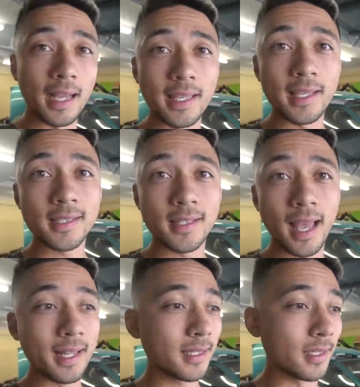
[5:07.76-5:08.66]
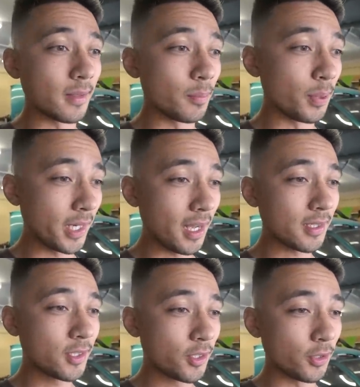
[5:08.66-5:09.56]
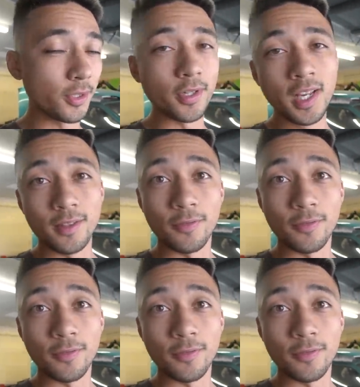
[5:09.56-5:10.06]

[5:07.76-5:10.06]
I guess that can bring us to